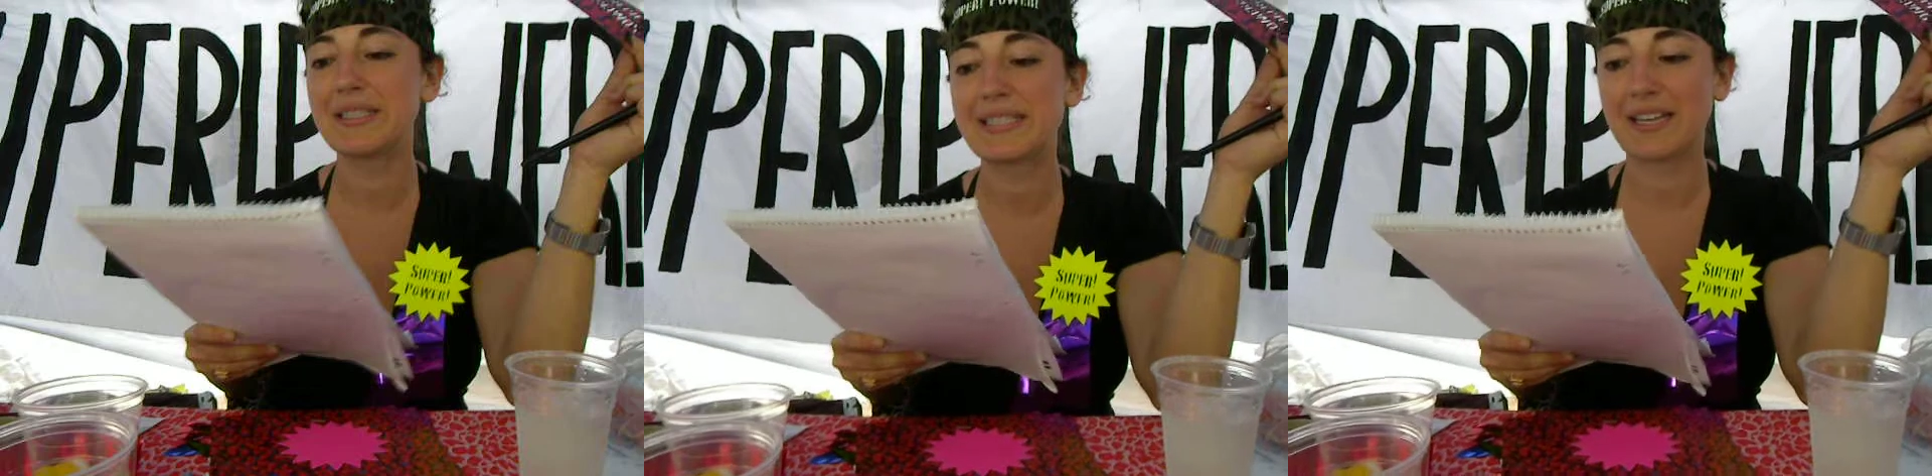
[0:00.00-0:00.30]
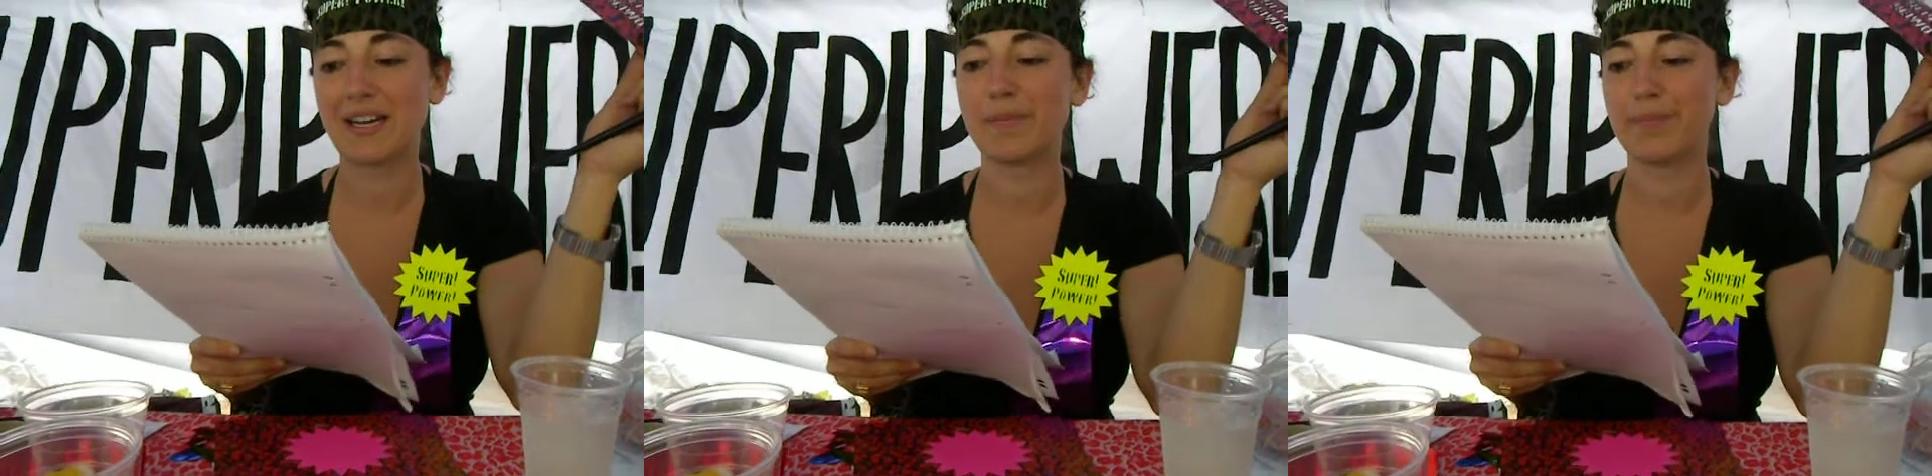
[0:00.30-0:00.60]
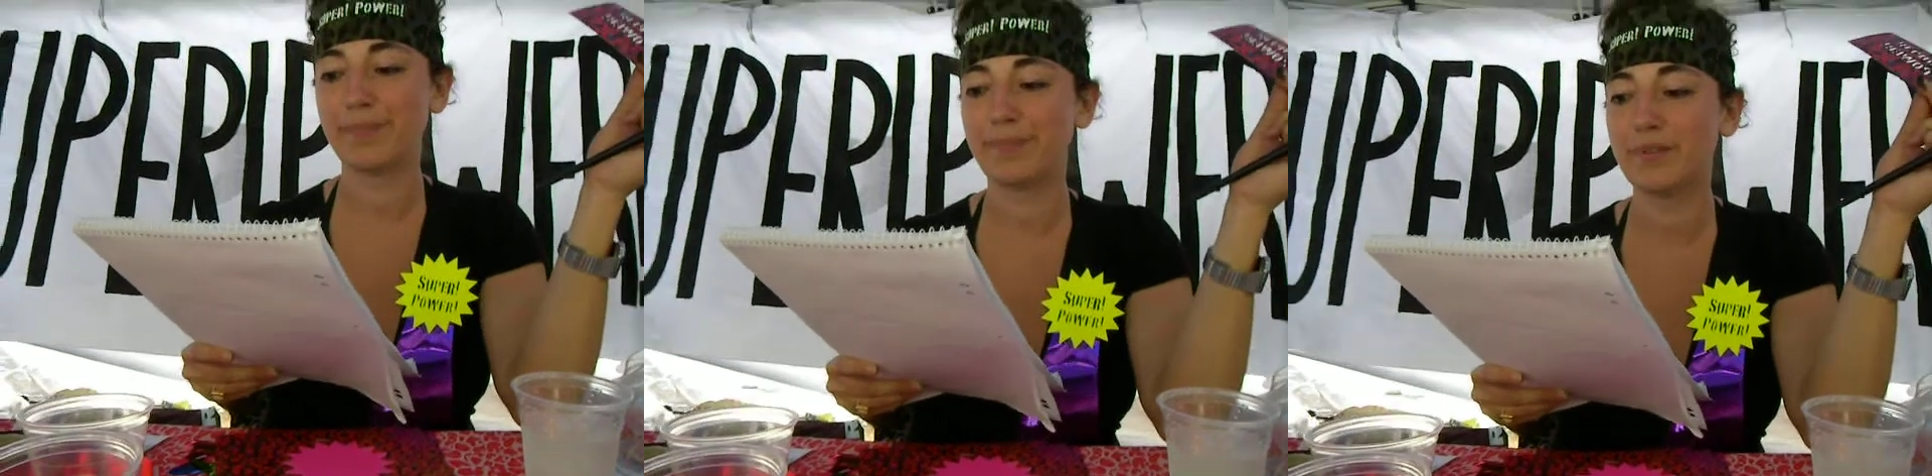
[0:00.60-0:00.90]
has
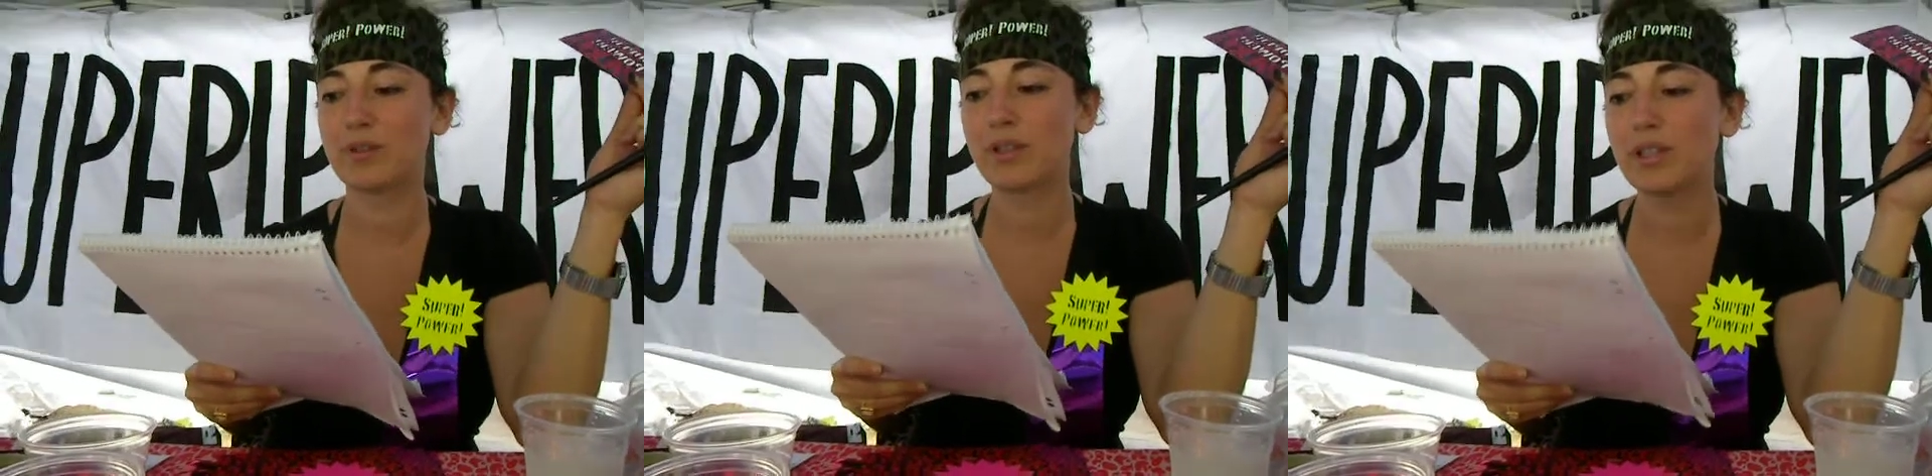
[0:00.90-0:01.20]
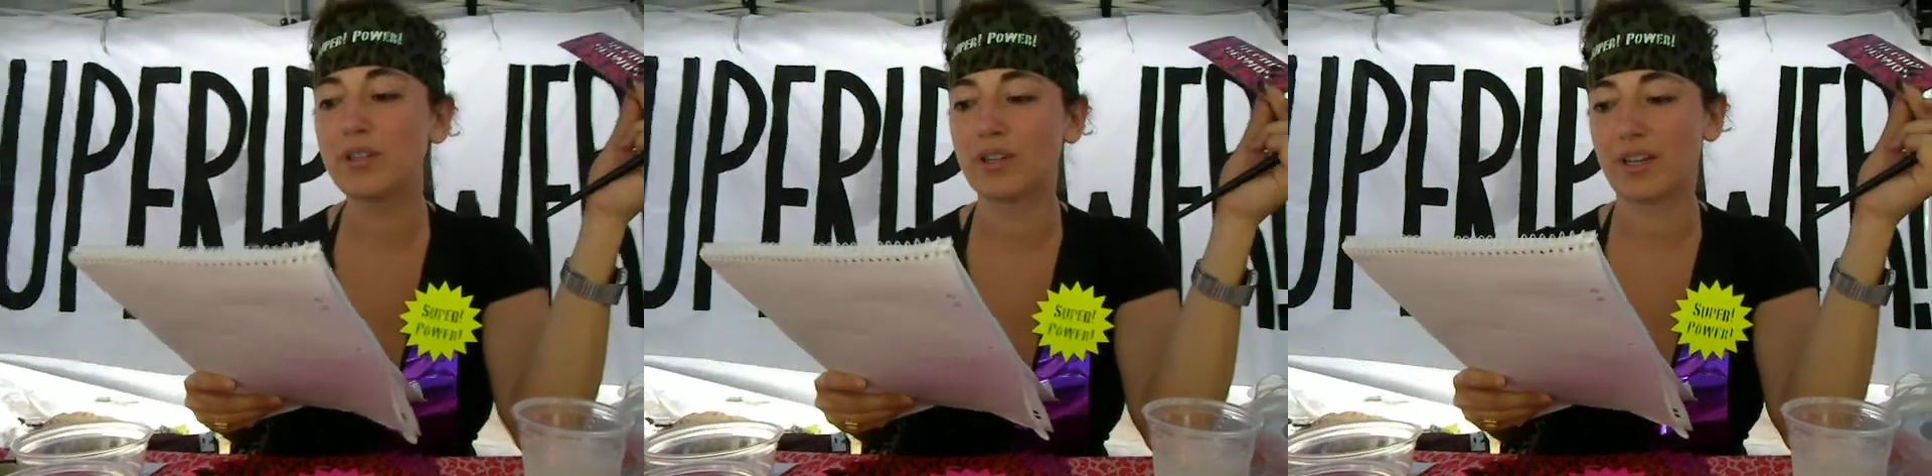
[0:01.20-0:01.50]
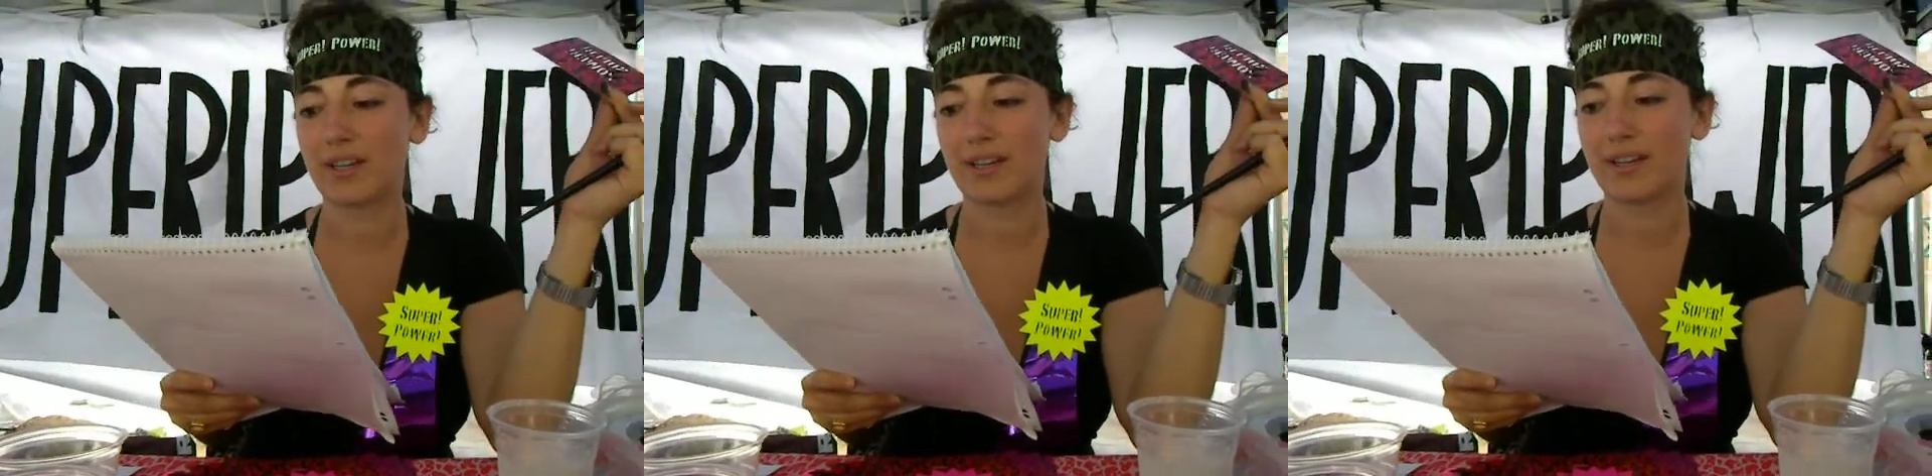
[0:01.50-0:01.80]
come to look
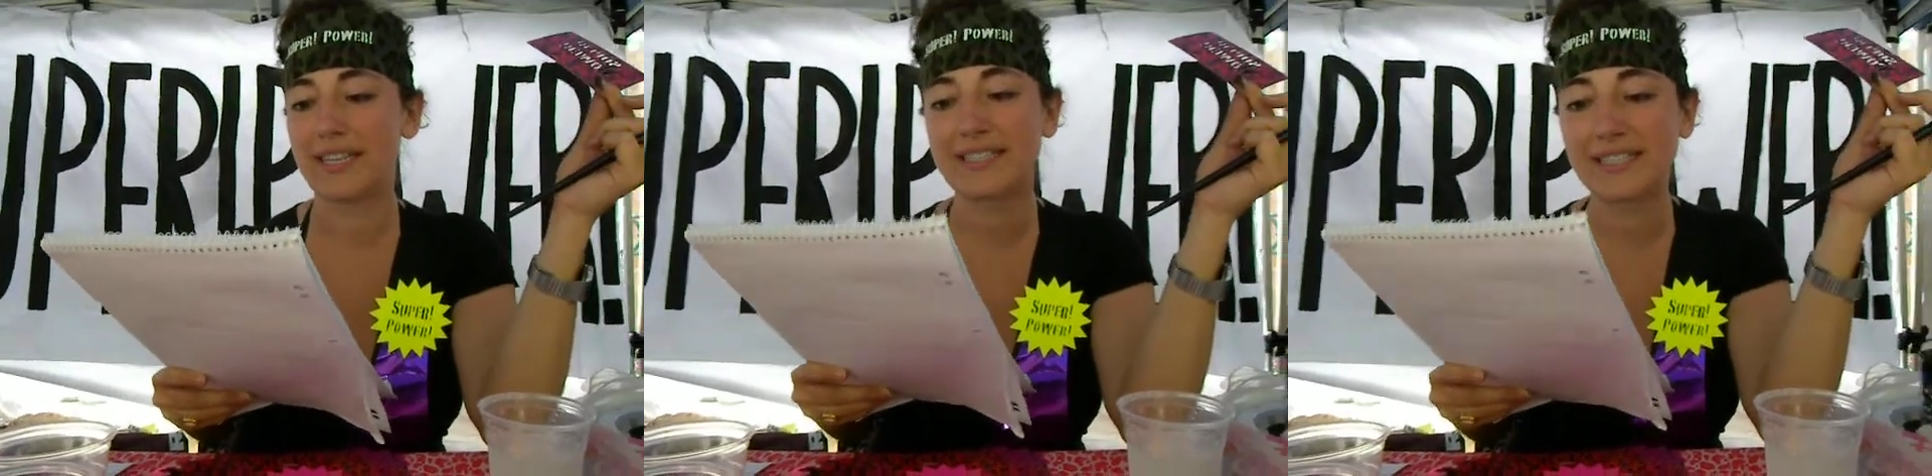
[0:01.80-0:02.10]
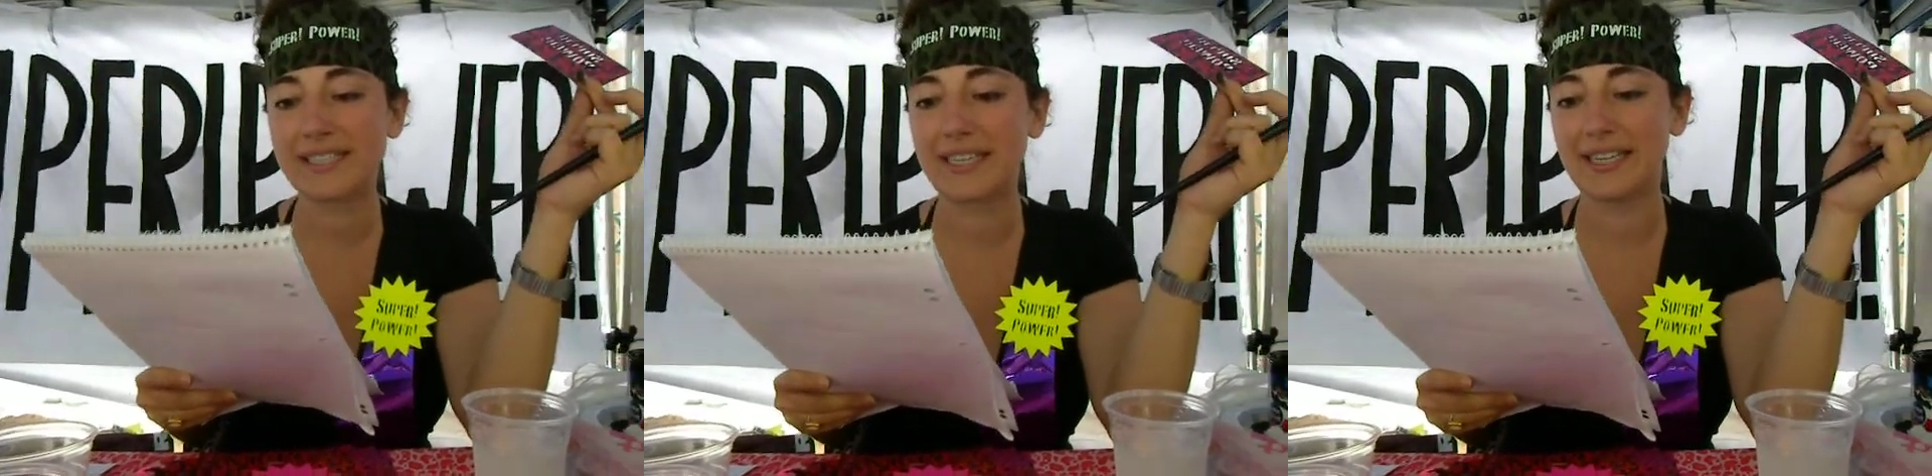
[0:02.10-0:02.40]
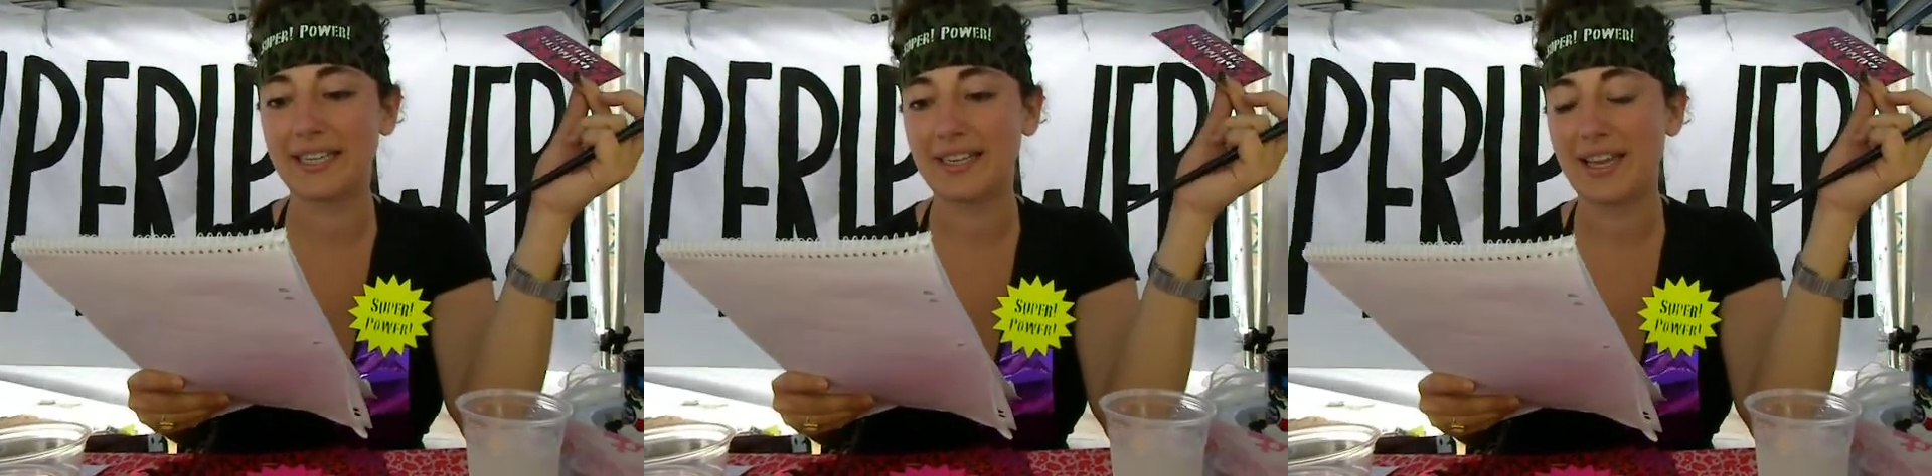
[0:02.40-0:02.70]
and
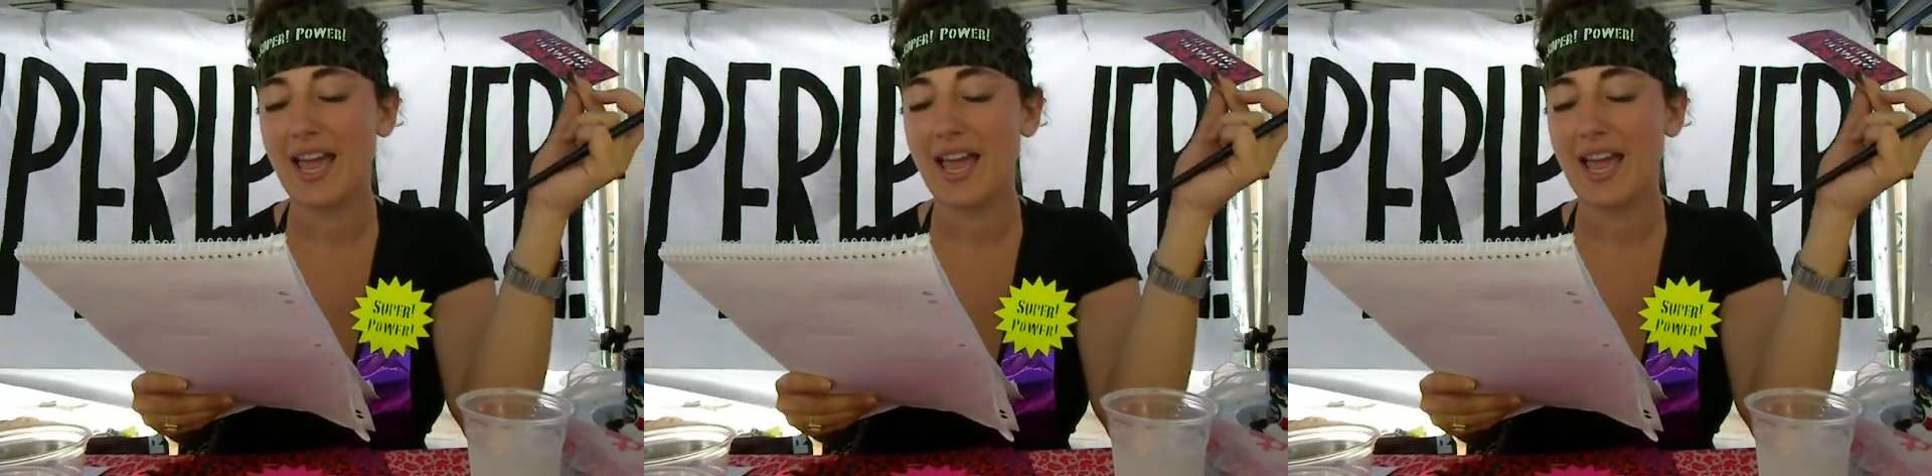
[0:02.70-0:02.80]
see.